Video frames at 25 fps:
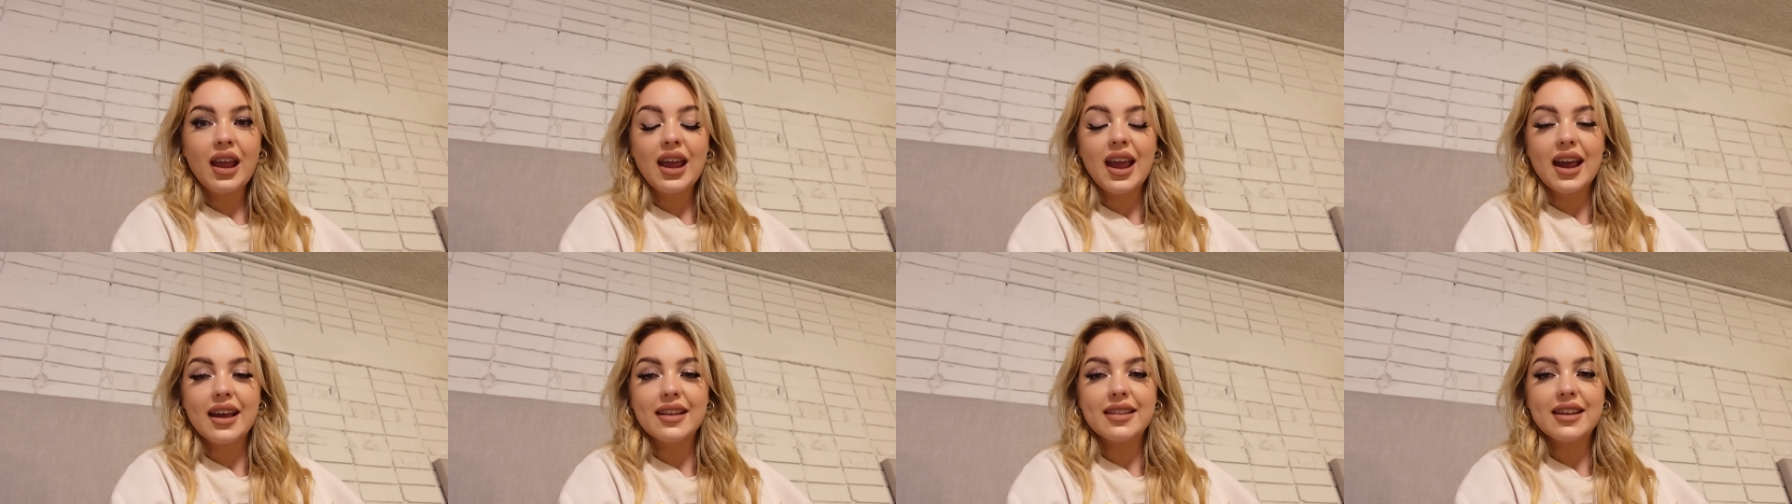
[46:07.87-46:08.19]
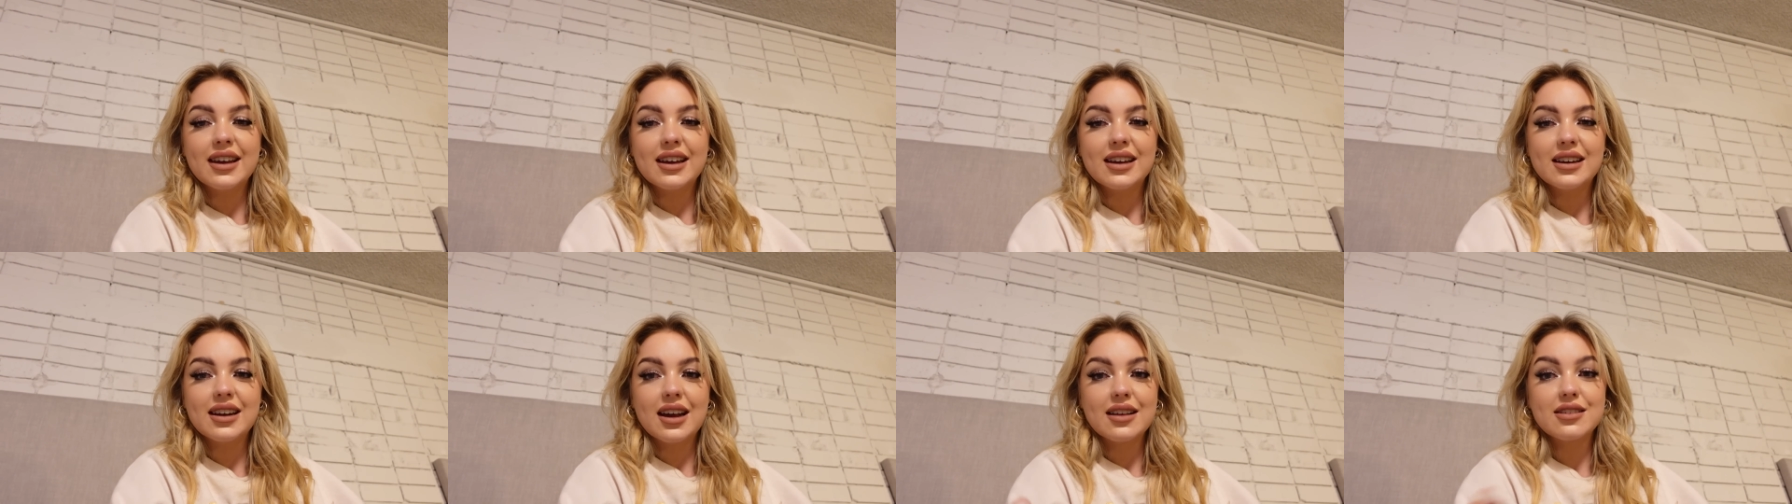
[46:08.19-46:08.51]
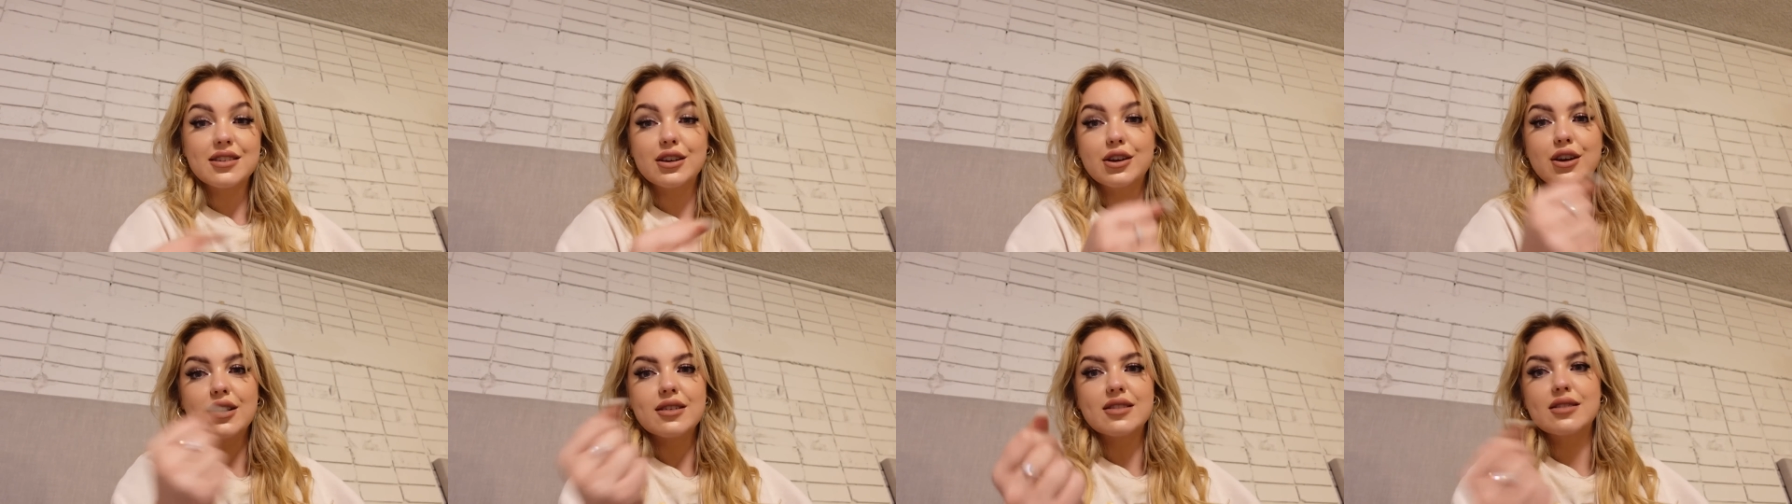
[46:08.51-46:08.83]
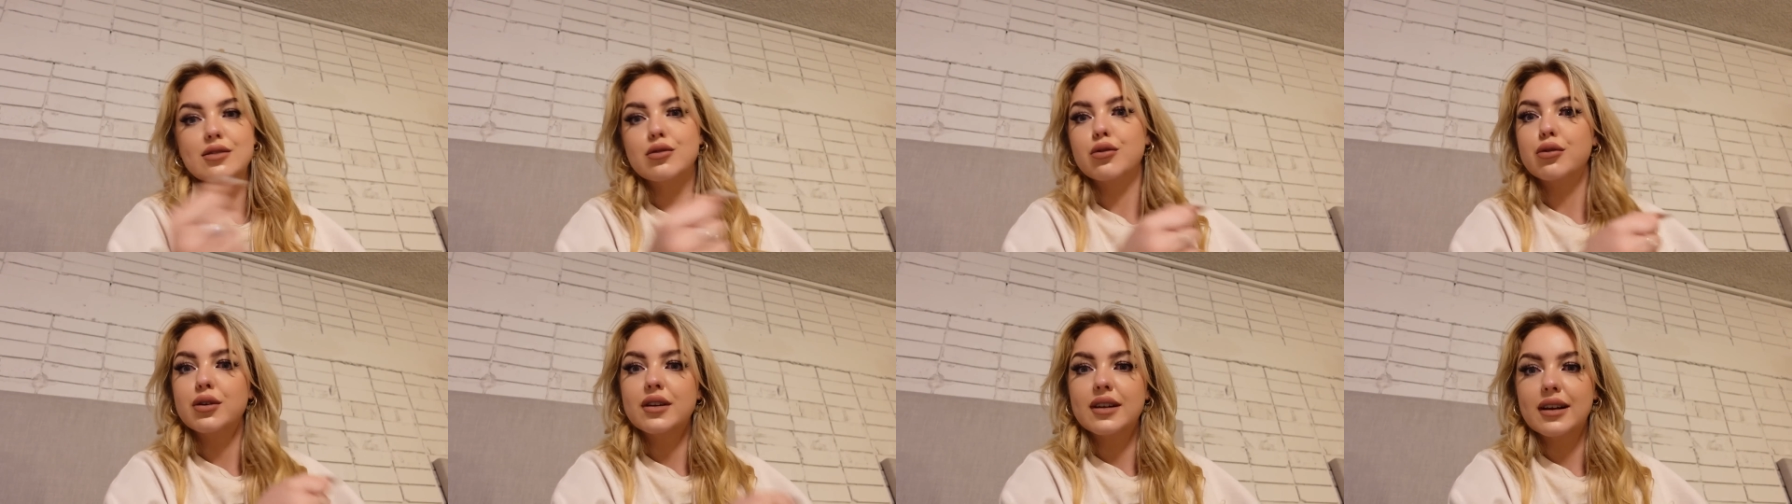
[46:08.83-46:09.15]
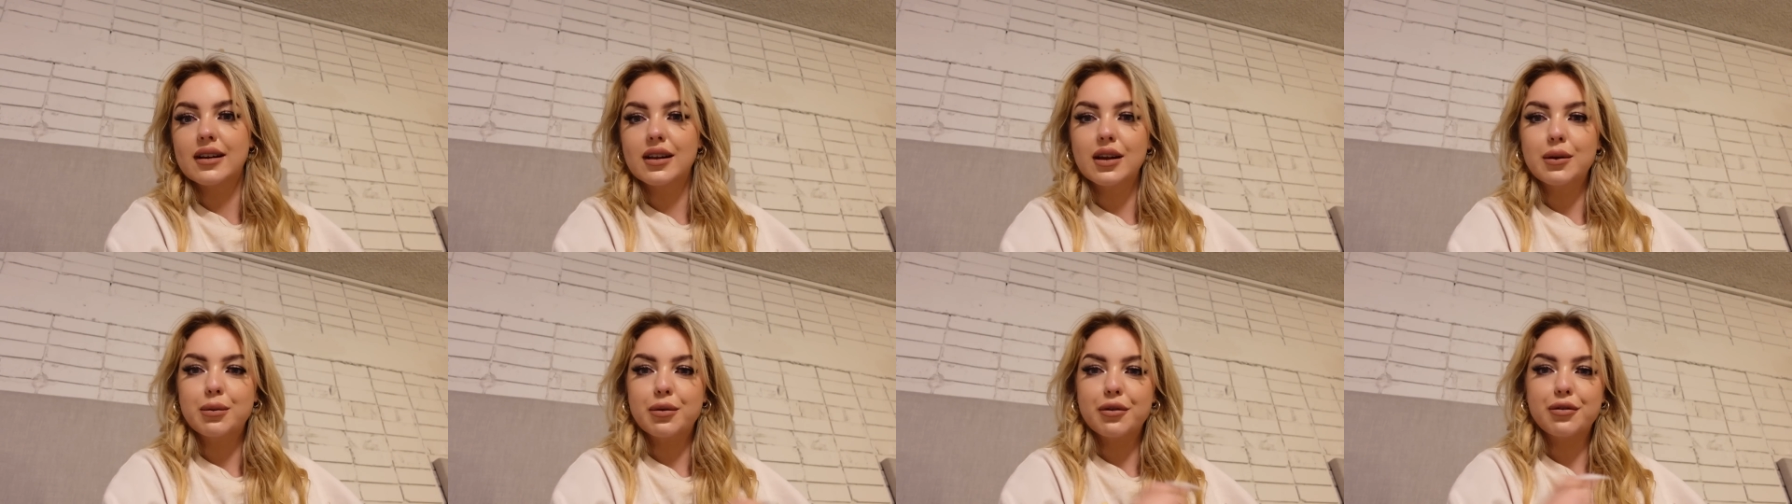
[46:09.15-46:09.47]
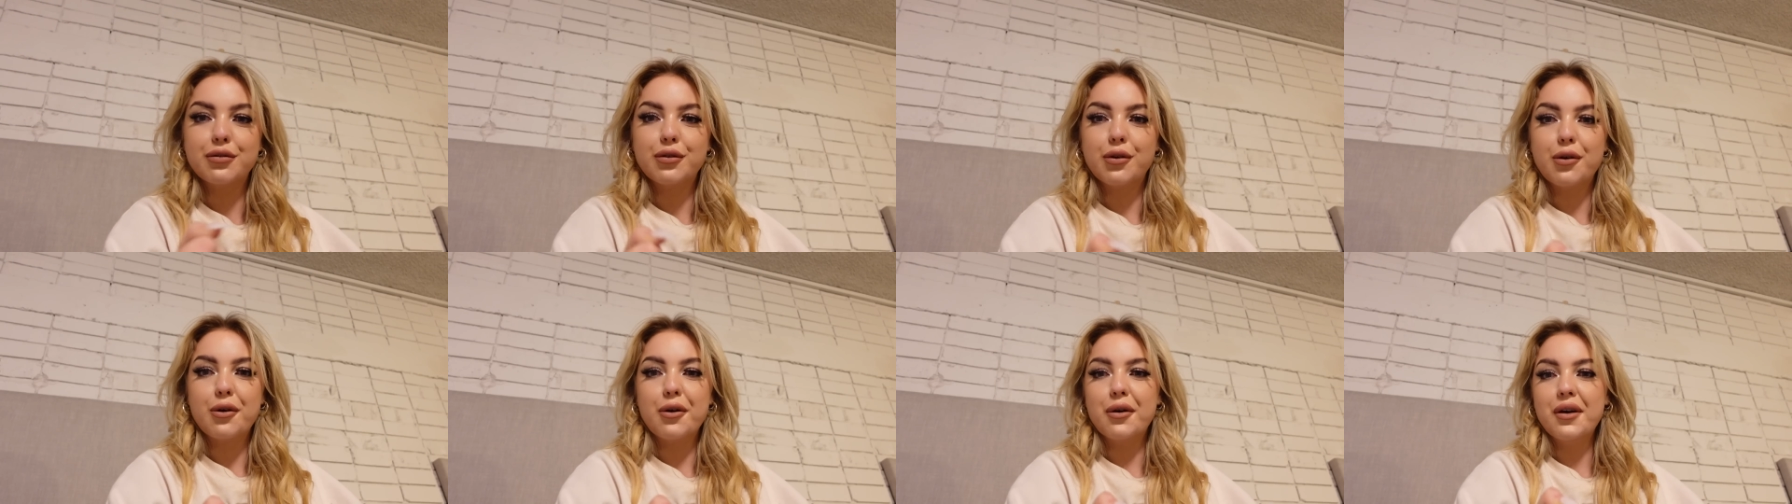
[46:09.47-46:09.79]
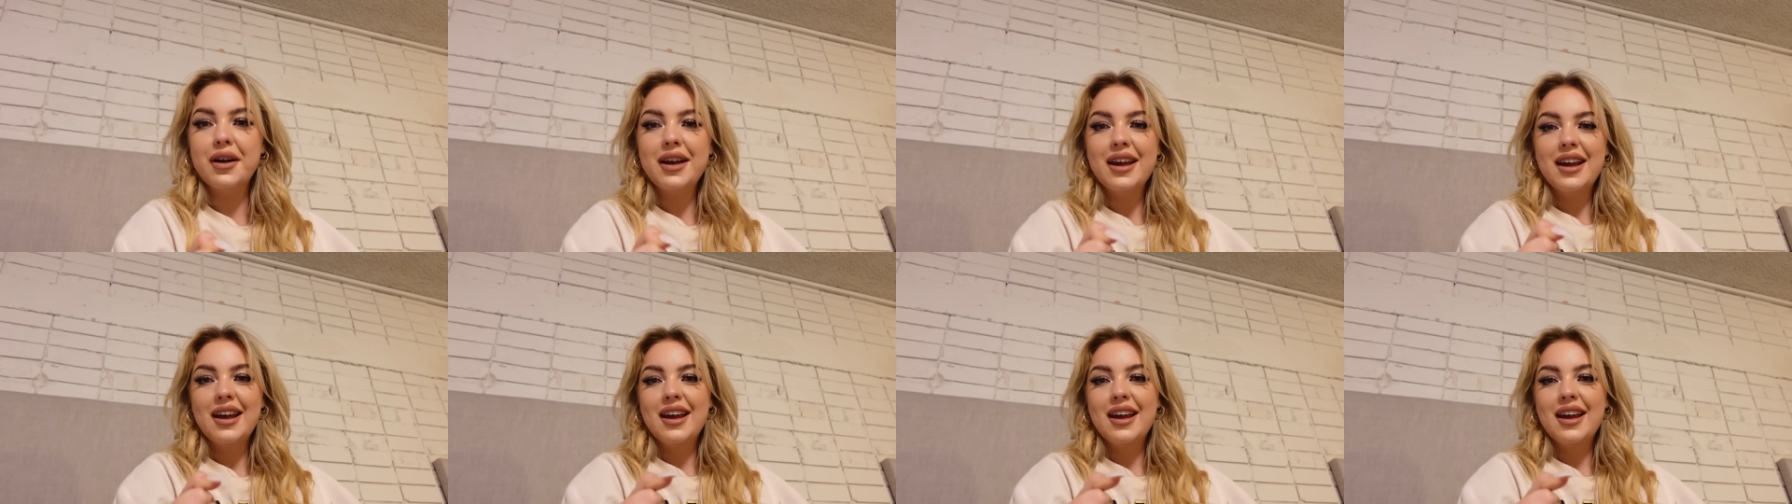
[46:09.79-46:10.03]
and then as you guys saw in the clip before